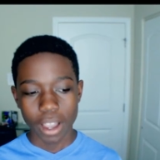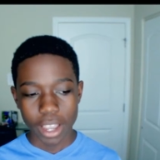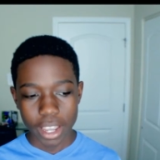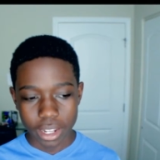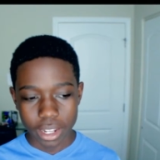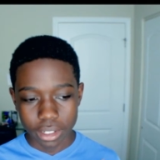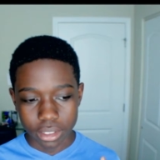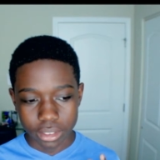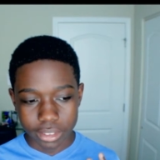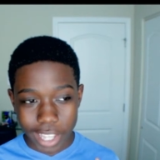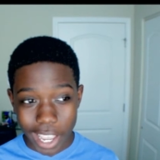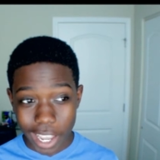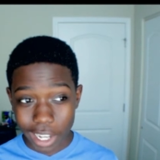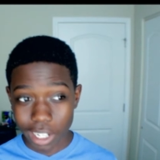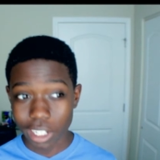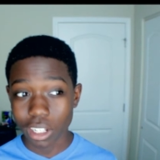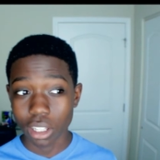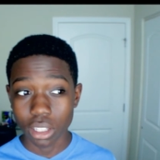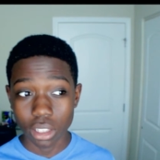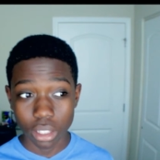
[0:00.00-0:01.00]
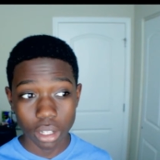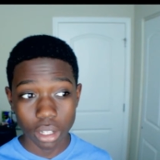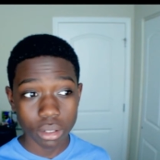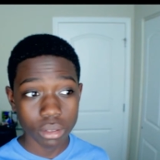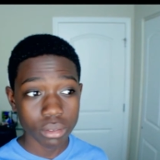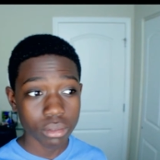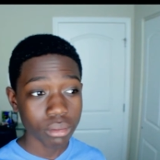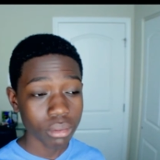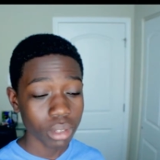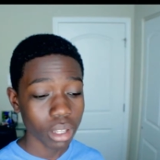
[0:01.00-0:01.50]
and tech
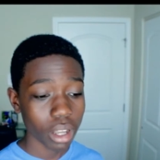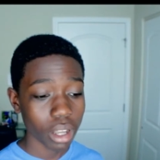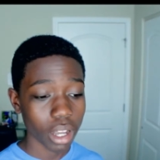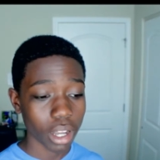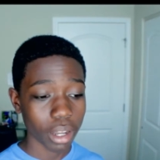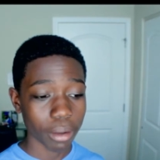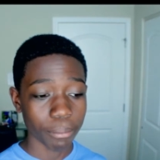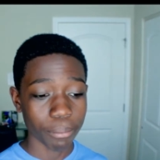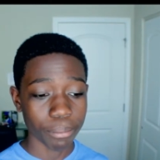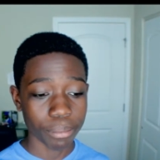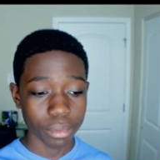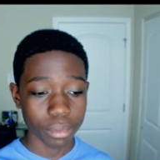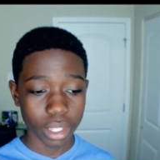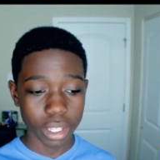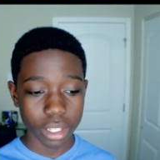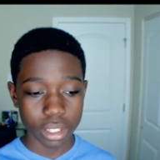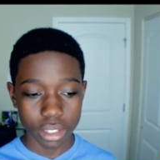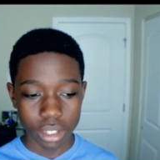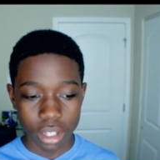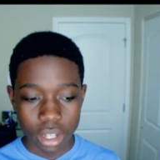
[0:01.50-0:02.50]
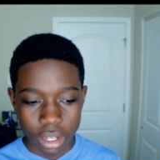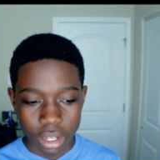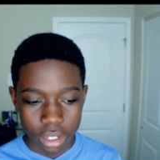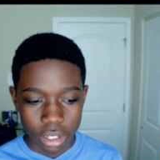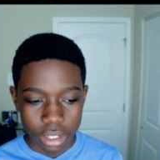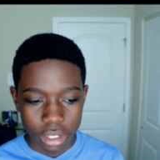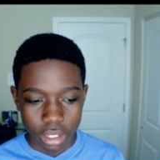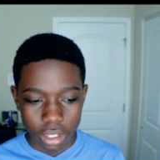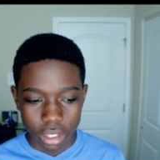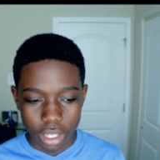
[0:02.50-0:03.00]
alone. Like,
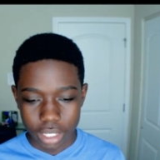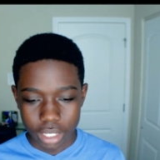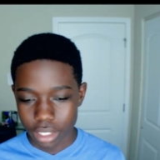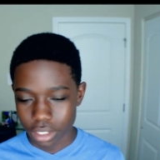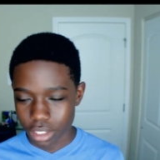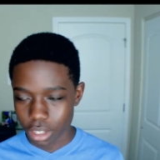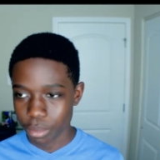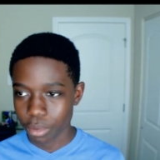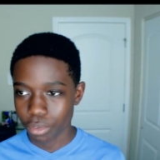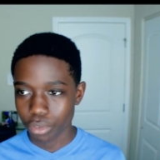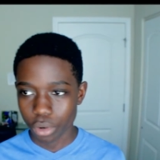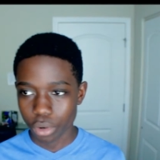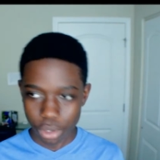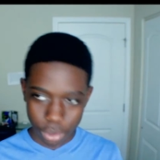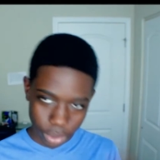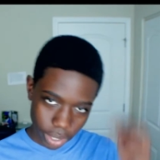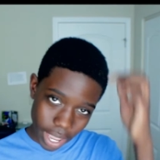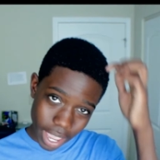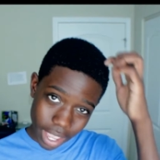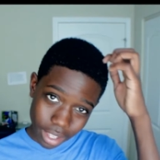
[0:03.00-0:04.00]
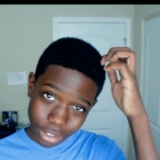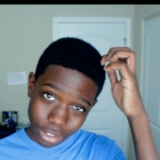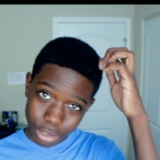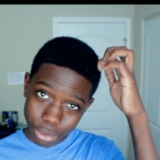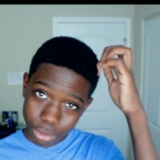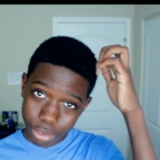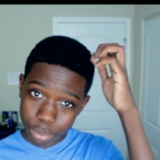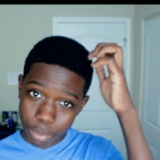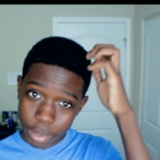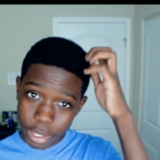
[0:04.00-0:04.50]
as I said before, you can
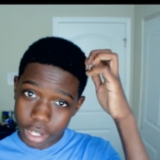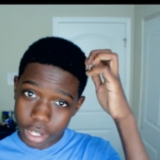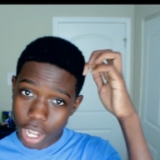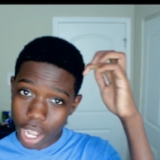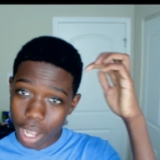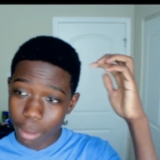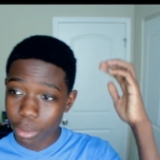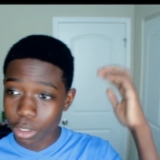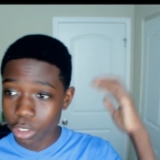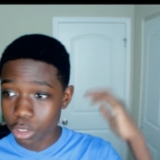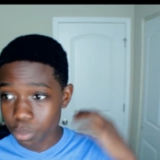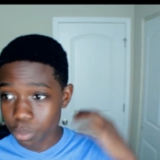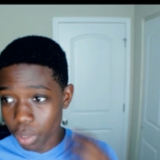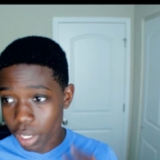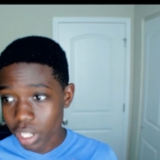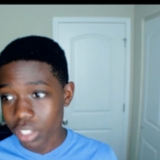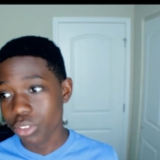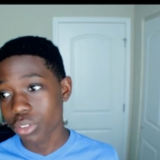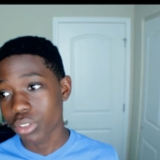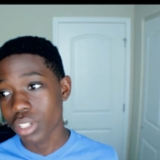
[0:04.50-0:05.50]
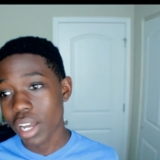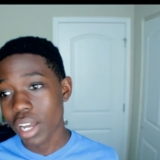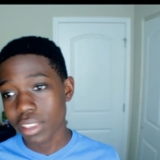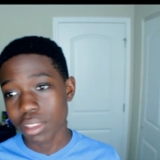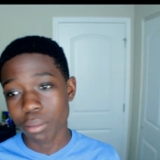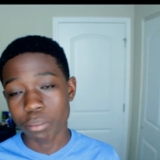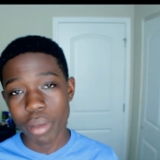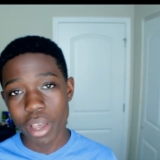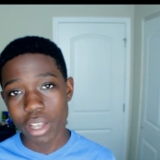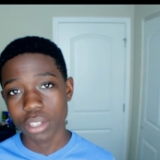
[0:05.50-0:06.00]
do speed combos, but they're not
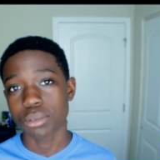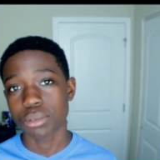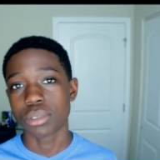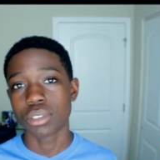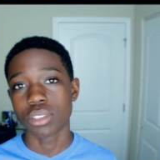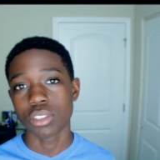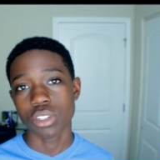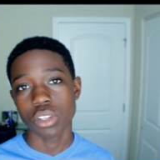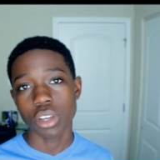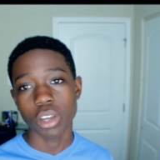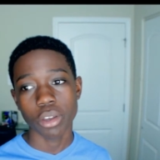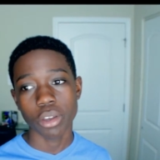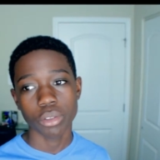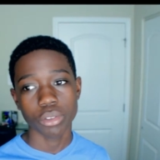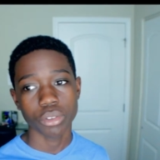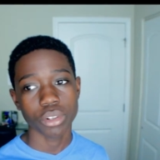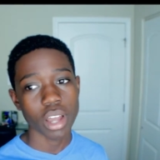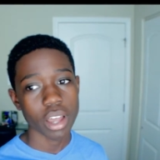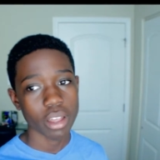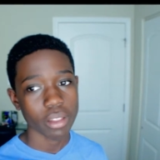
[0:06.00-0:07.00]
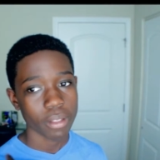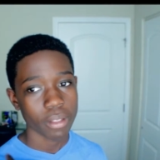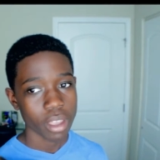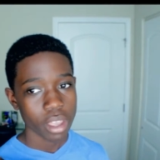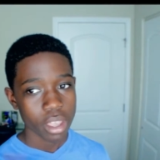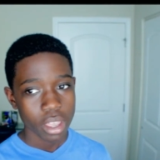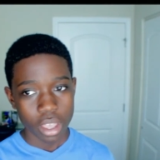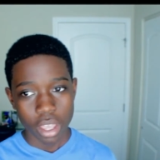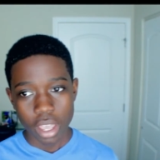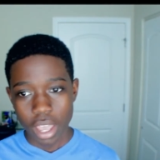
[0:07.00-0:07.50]
the best with this yo-yo. I
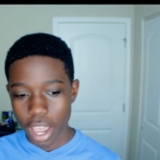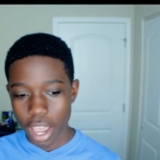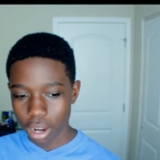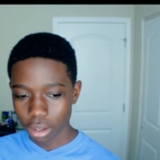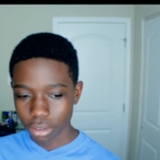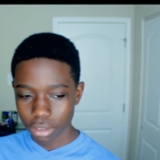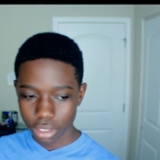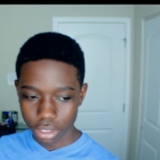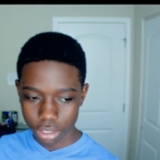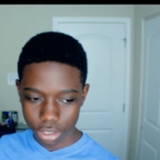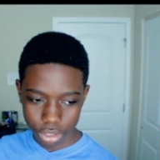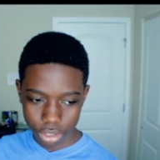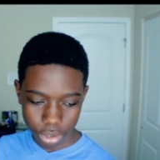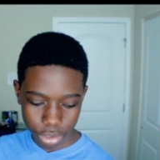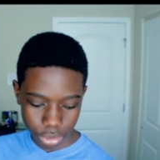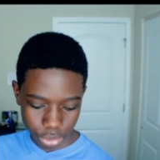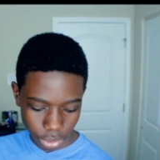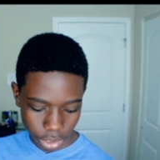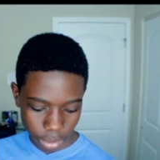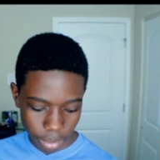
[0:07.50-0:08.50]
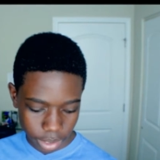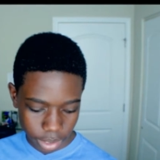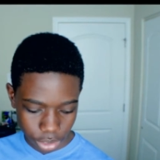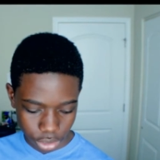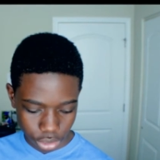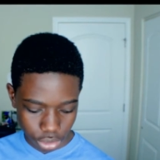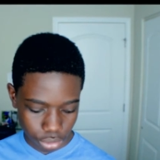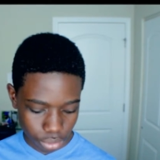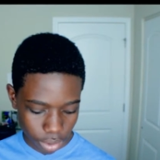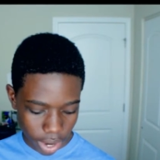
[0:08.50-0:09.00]
don't think this yo-yo is really meant to
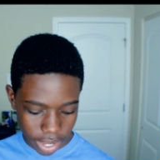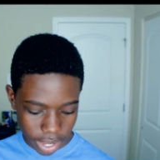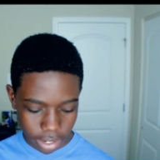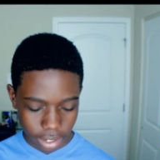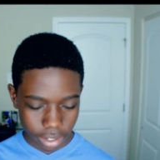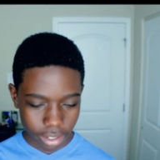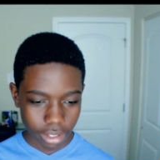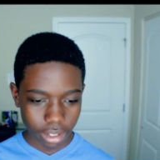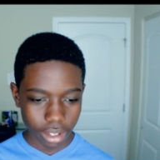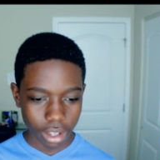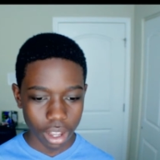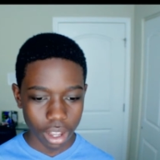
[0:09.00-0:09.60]
shred